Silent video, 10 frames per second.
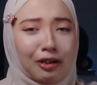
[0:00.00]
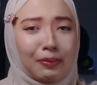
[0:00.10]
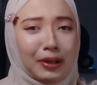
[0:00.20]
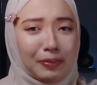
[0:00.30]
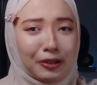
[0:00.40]

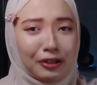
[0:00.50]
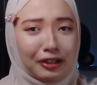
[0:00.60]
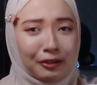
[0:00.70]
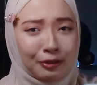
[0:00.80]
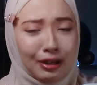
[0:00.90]
Oh, I'm
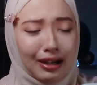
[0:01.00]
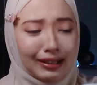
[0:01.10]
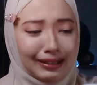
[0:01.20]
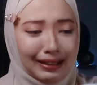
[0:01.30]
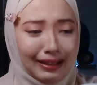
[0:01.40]
gonna
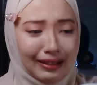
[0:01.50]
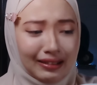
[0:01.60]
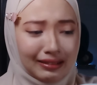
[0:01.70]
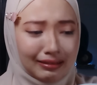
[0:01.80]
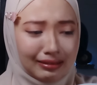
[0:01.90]
cry
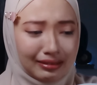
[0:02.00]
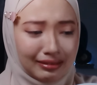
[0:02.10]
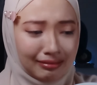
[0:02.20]
again.